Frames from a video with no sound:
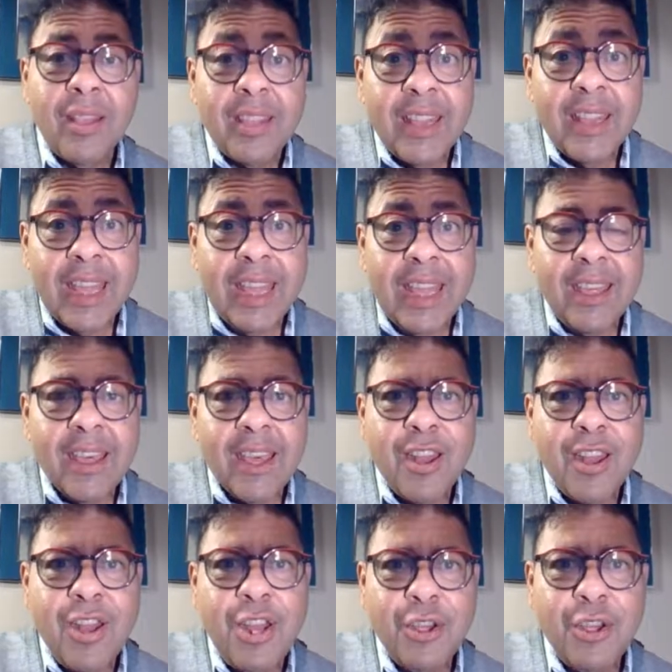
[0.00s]
The
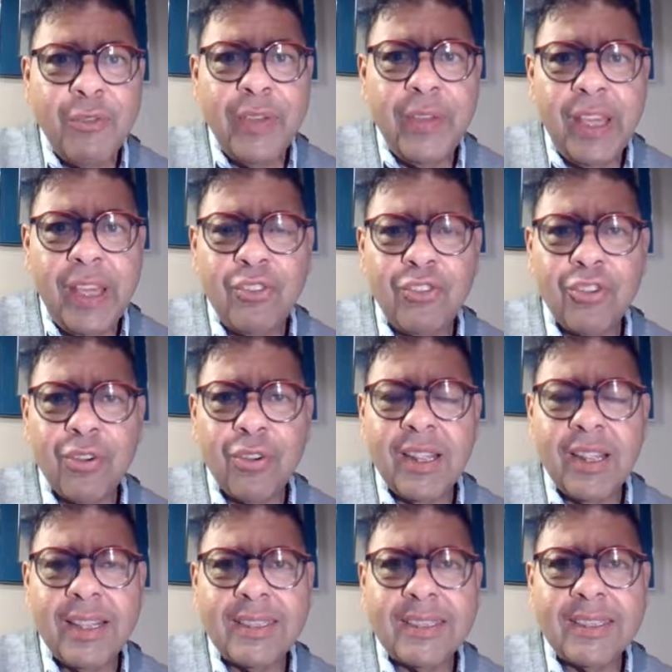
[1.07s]
new feature
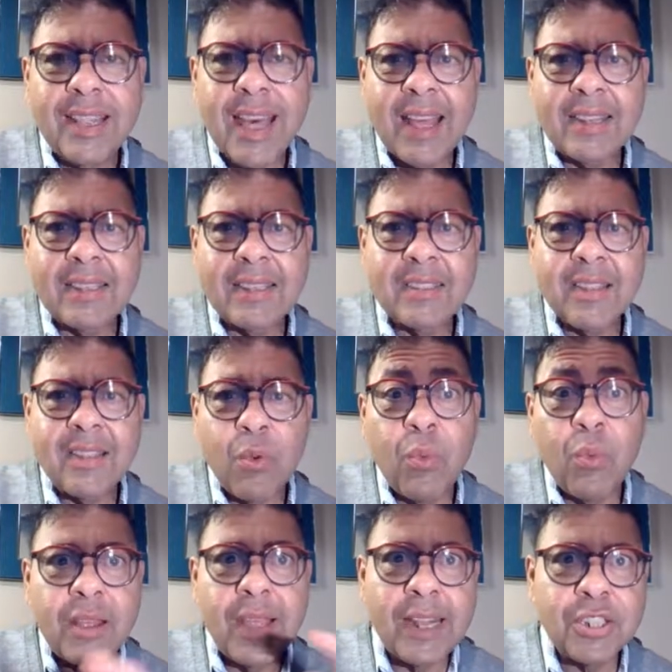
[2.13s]
is that, well, I'll
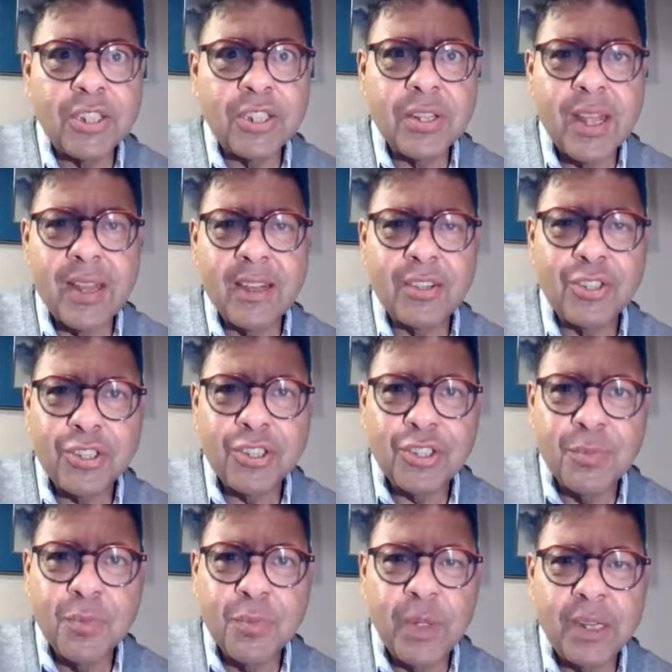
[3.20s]
get to that in just a
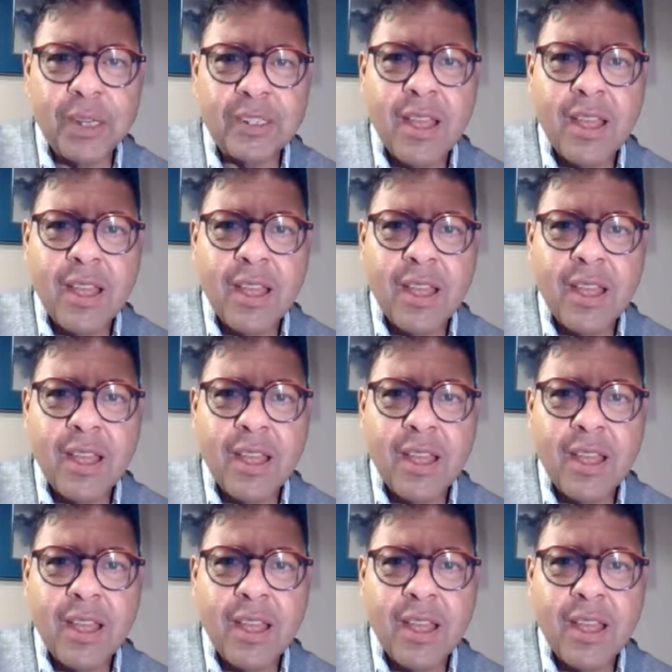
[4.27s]
moment.